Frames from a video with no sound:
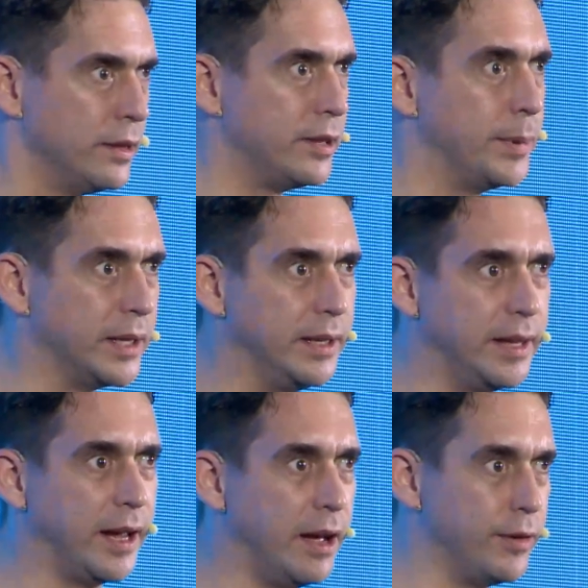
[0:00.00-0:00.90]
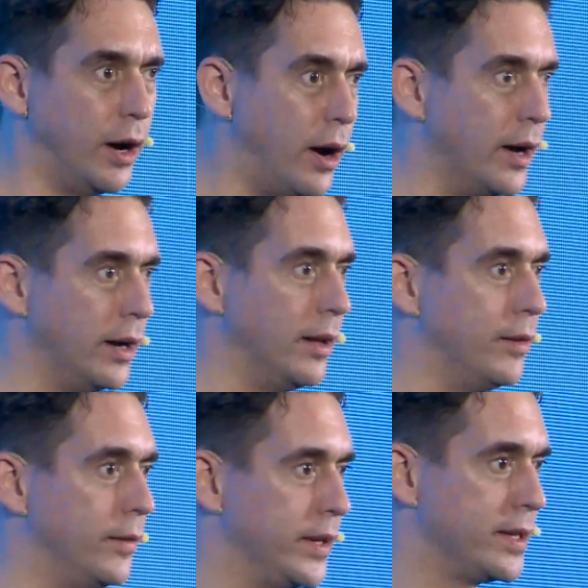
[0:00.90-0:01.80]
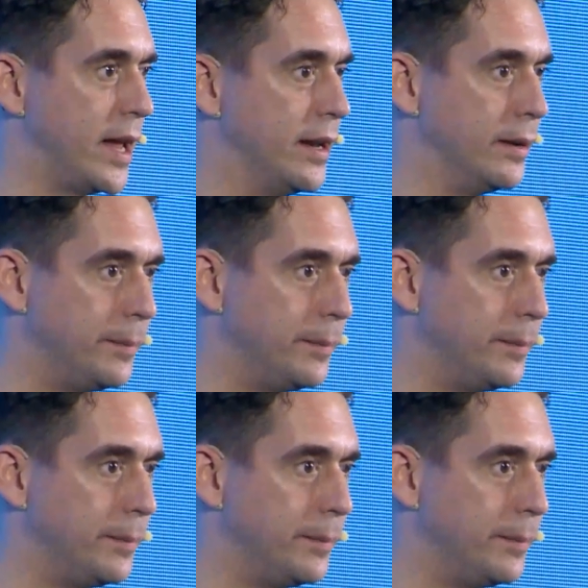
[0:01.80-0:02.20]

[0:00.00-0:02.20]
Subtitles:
typically they have a higher level of intent.